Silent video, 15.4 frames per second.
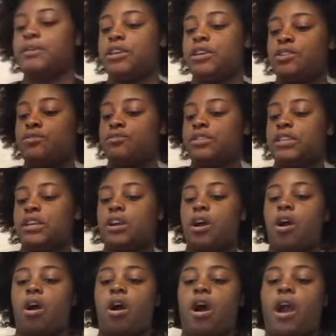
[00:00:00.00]
using
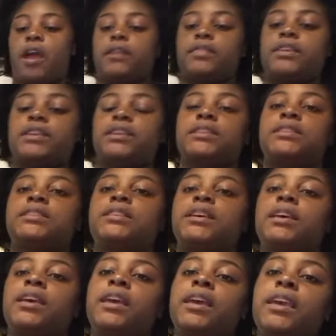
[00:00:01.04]
are this
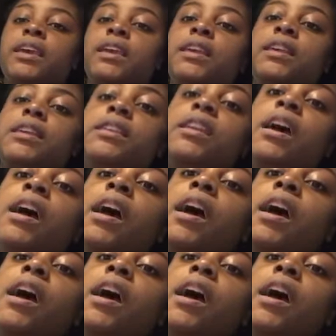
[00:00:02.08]
Eden